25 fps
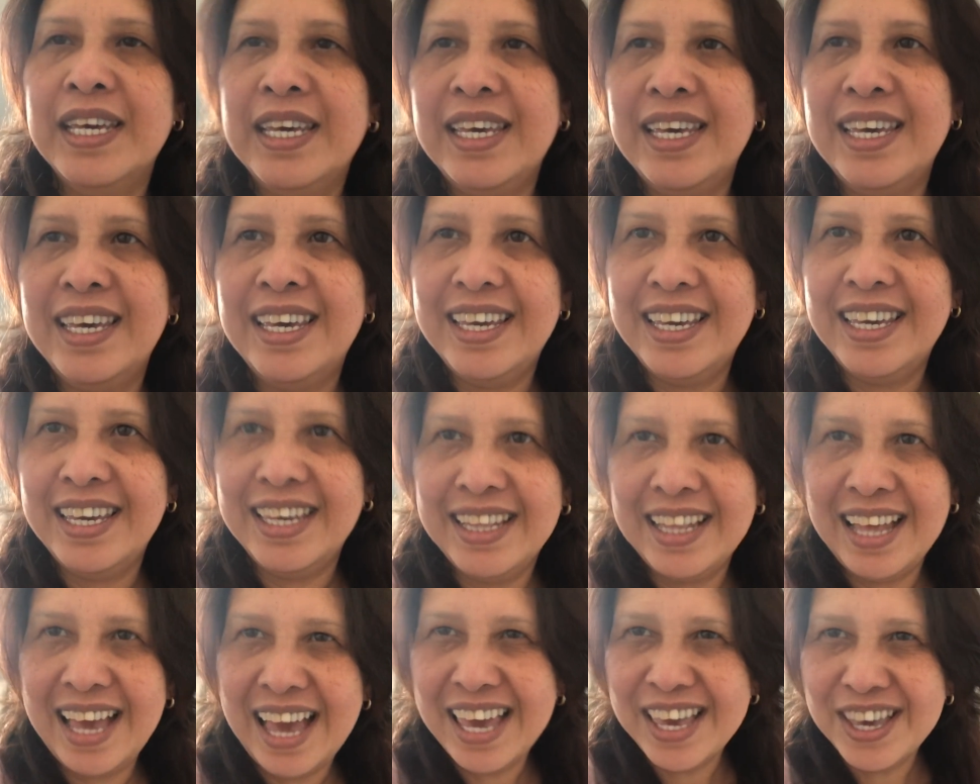
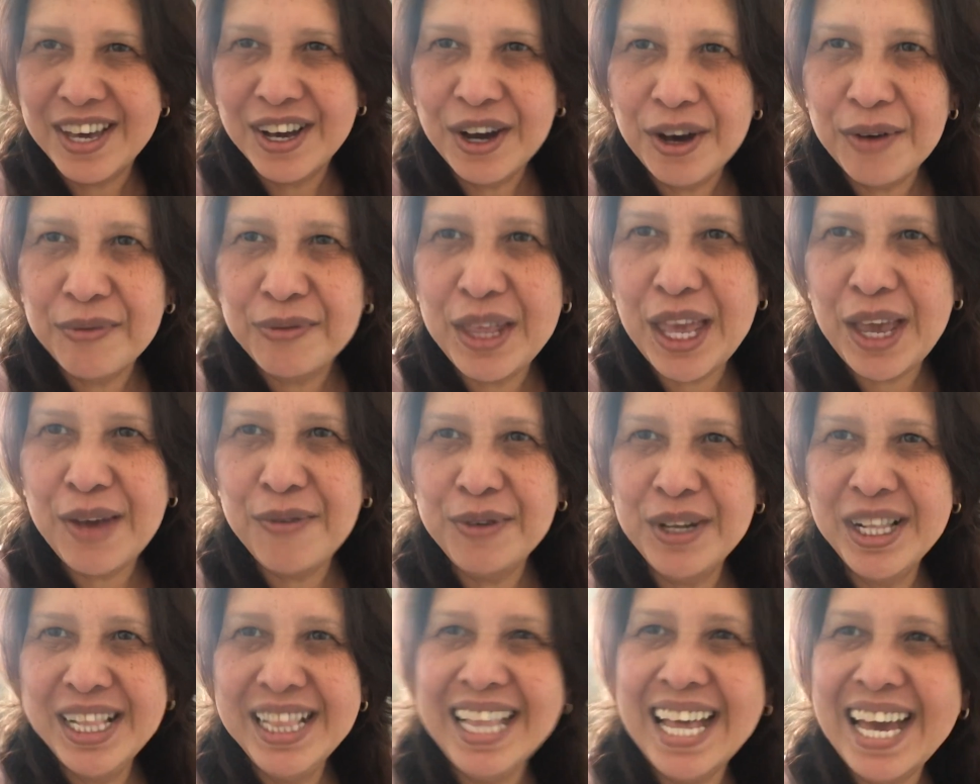and I hope they
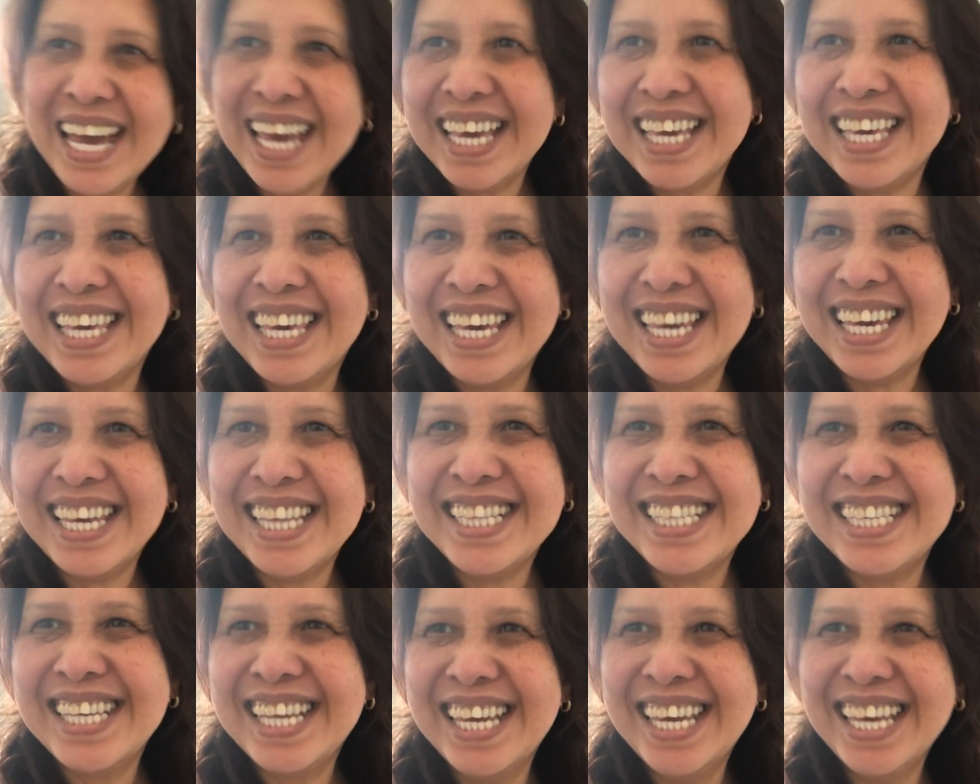will like
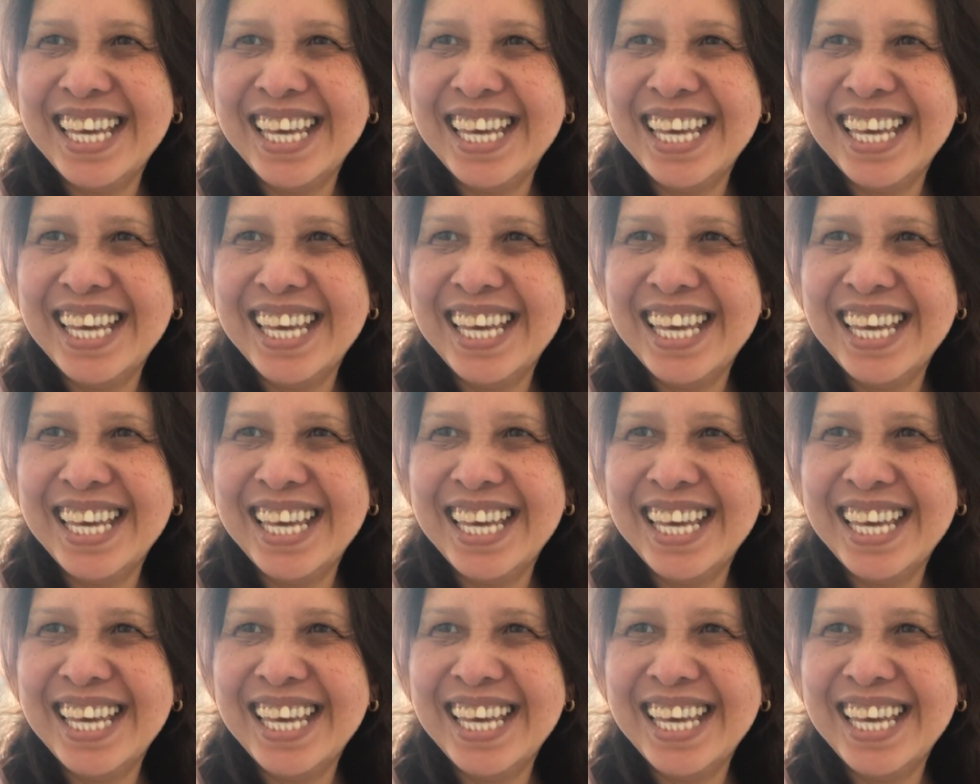it.